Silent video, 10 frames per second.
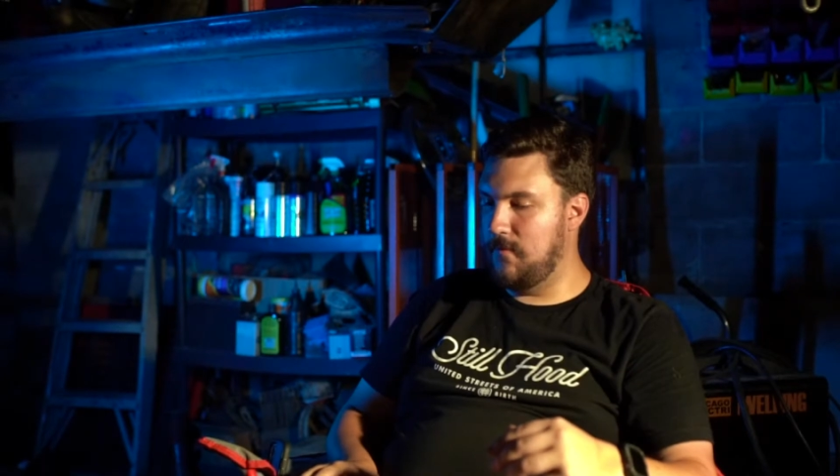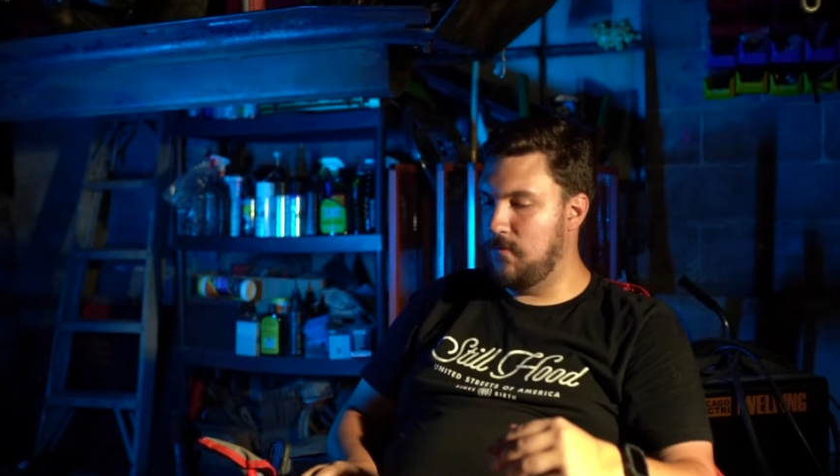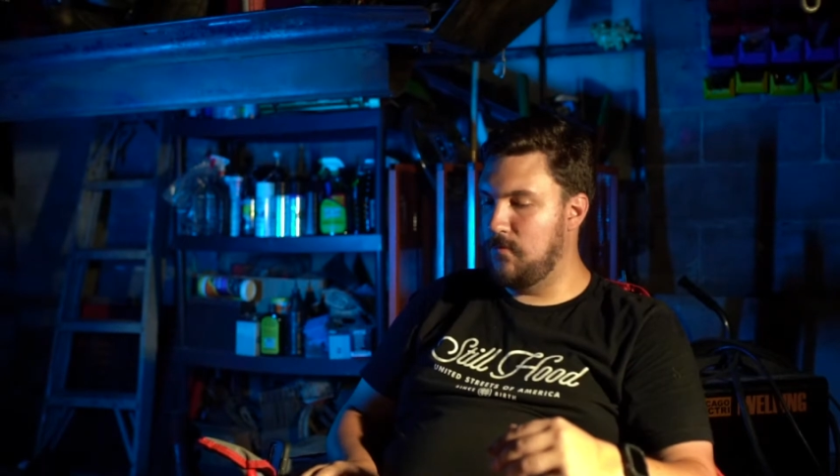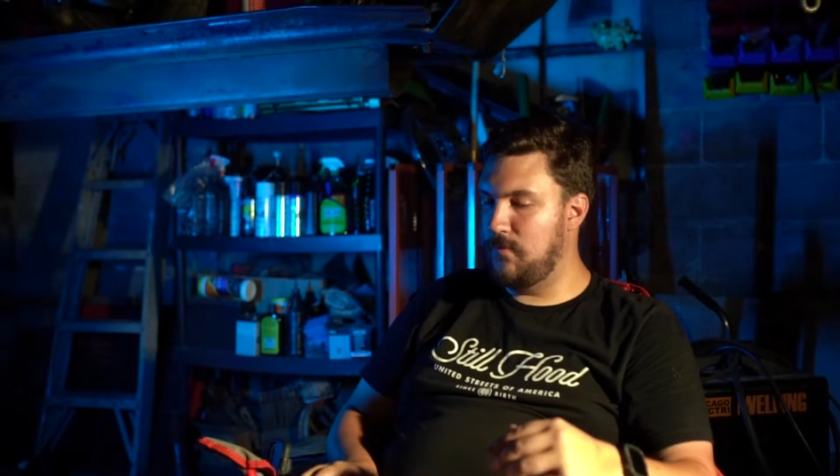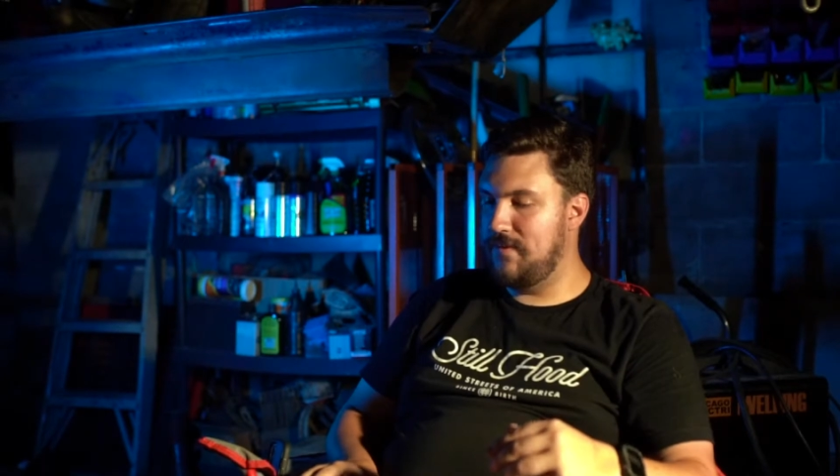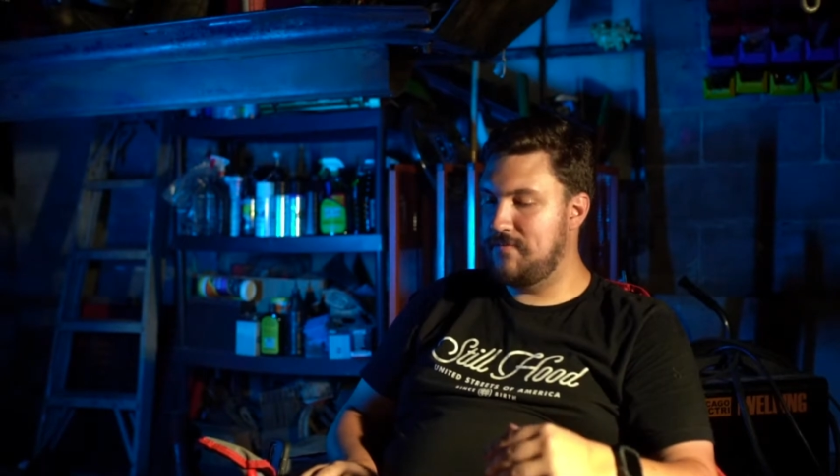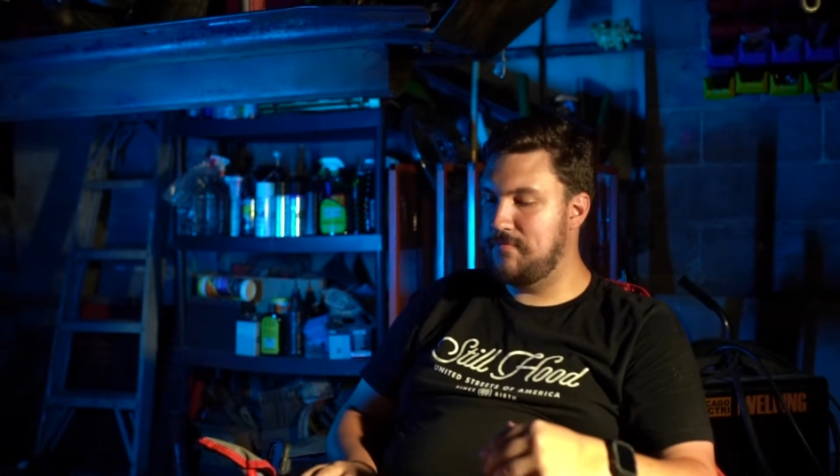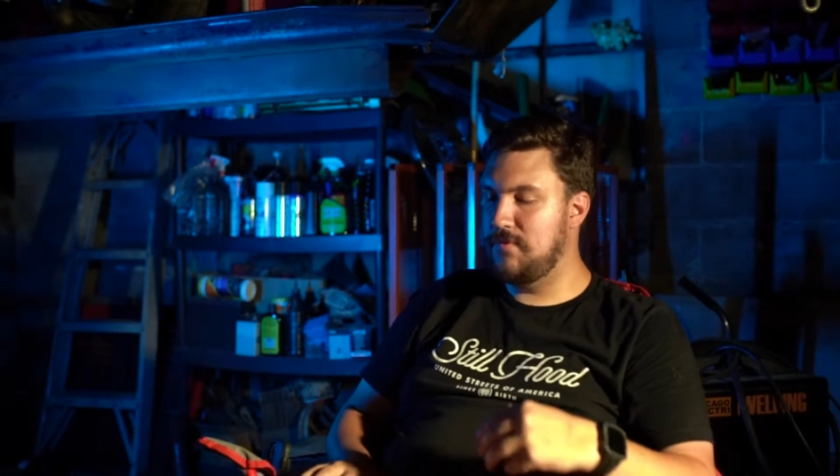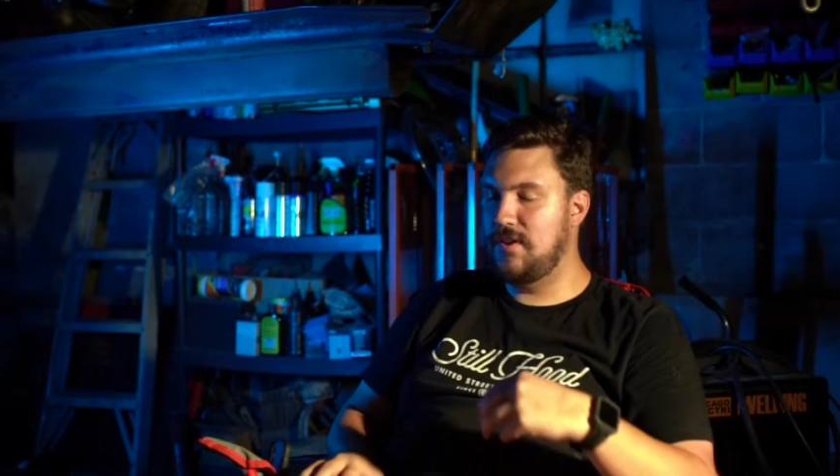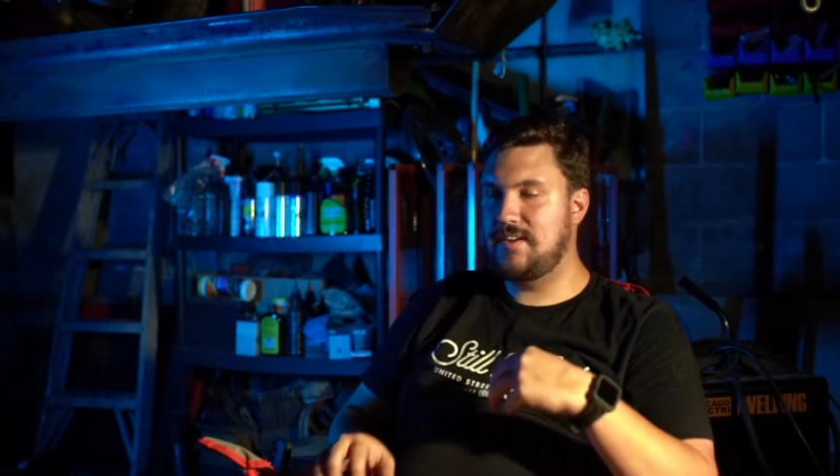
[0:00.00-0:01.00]
we've
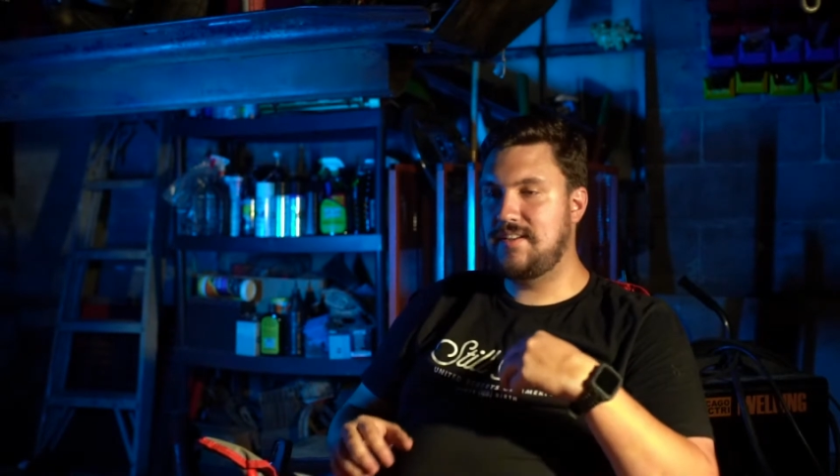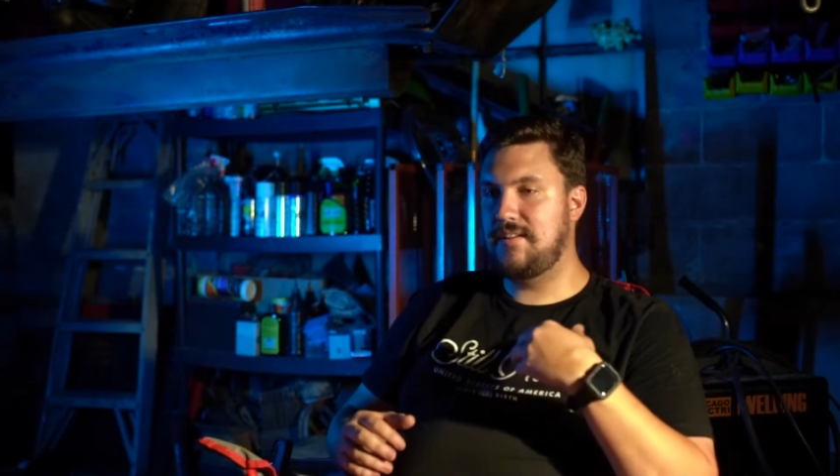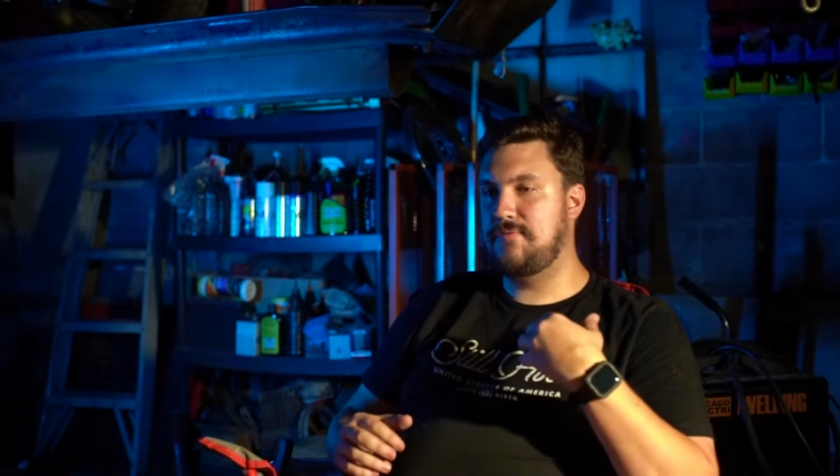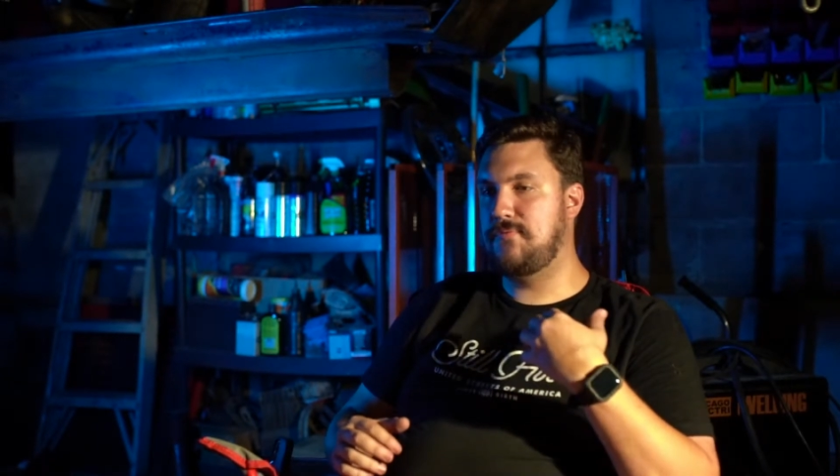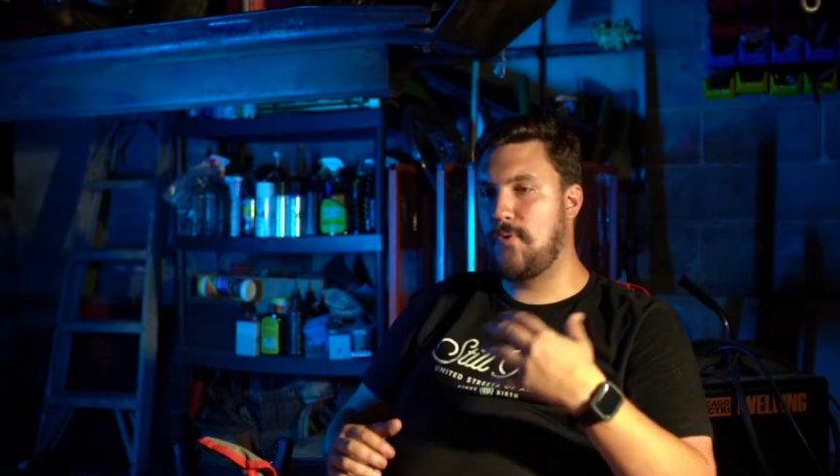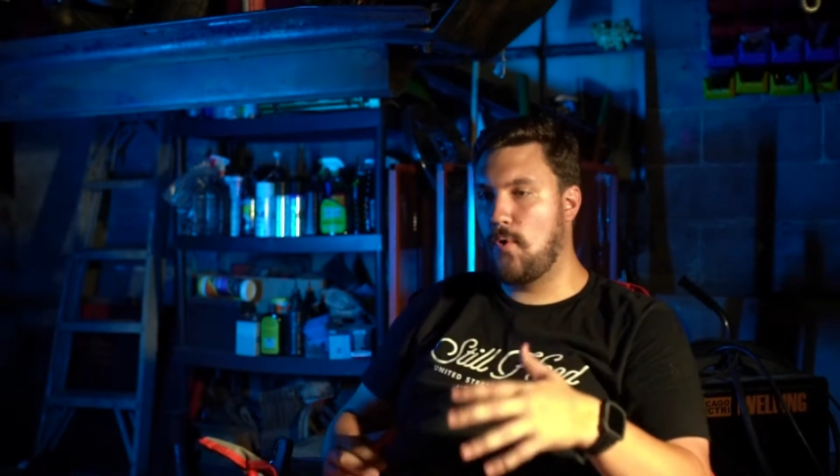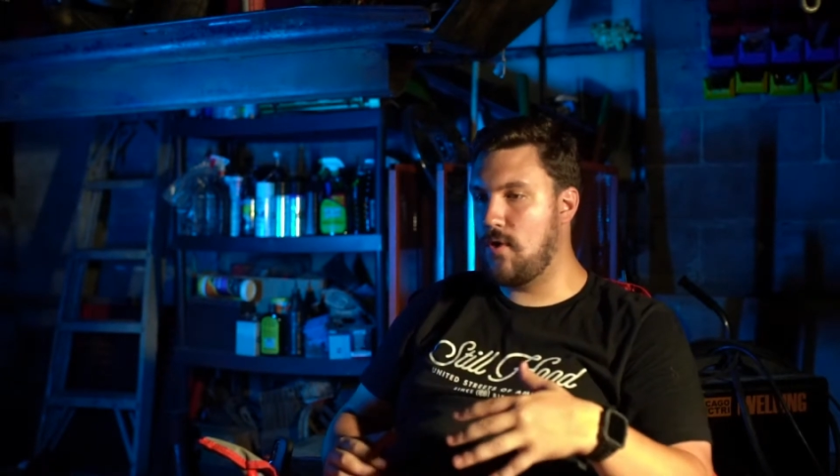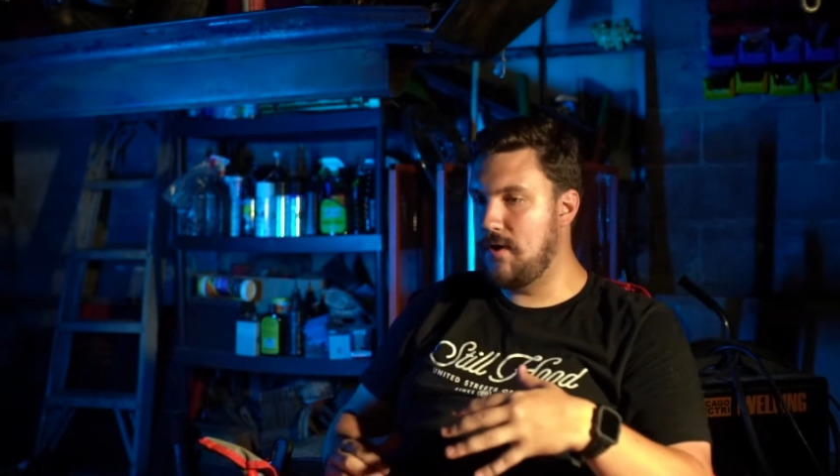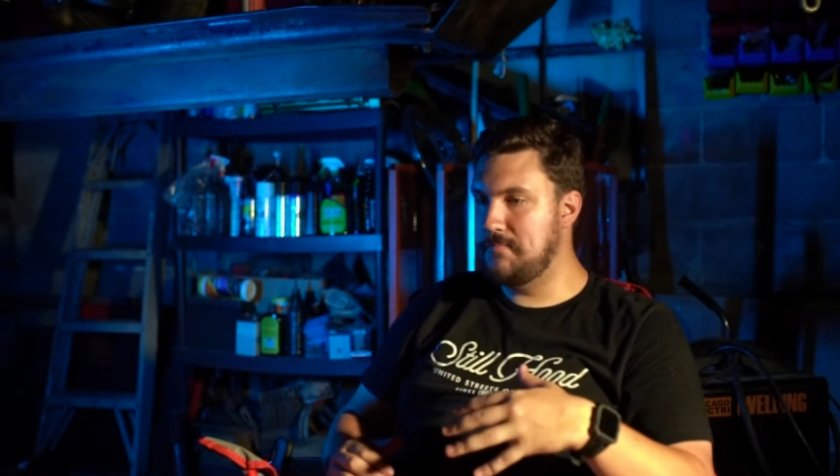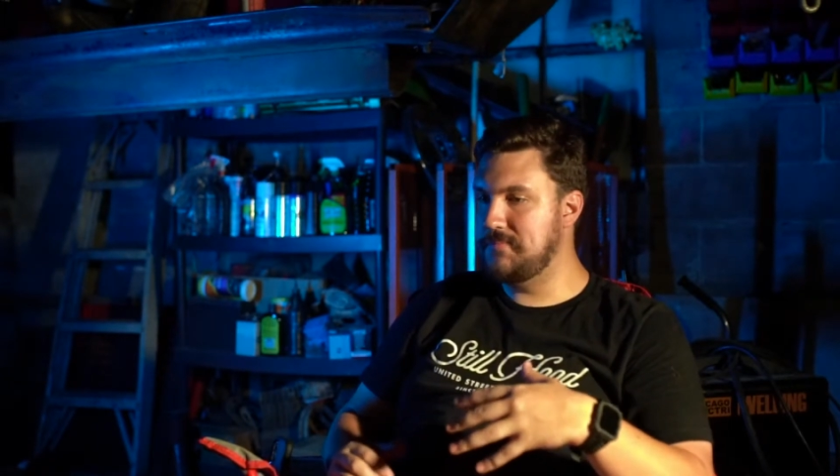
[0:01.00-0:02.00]
looked at
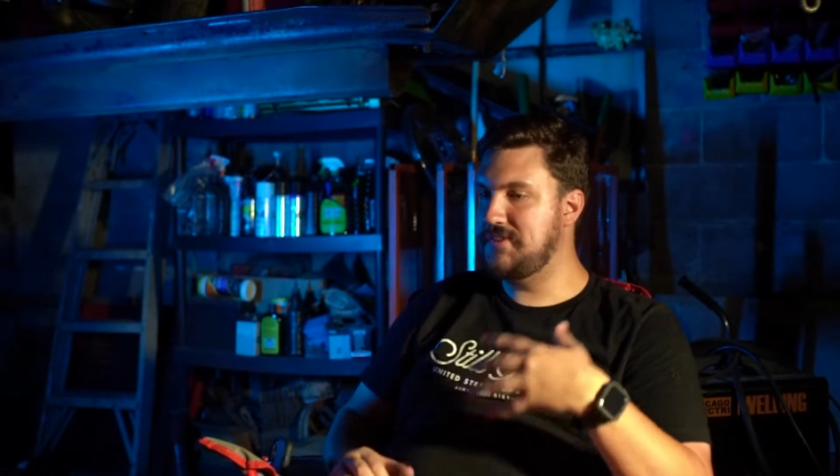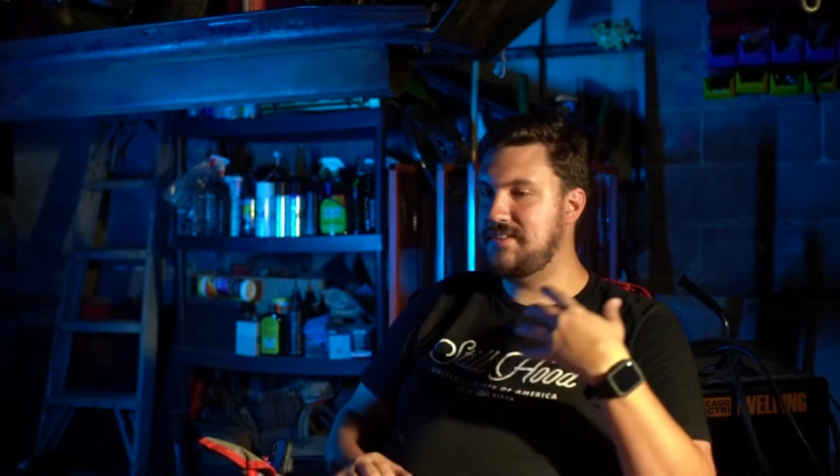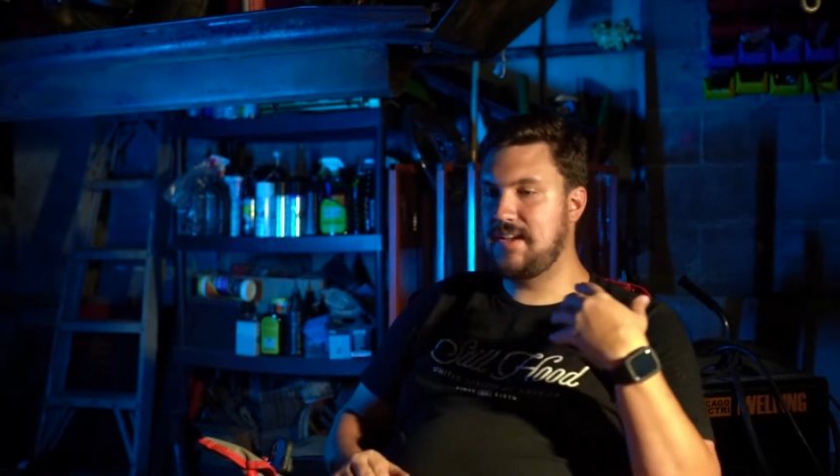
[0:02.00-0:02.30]
forums.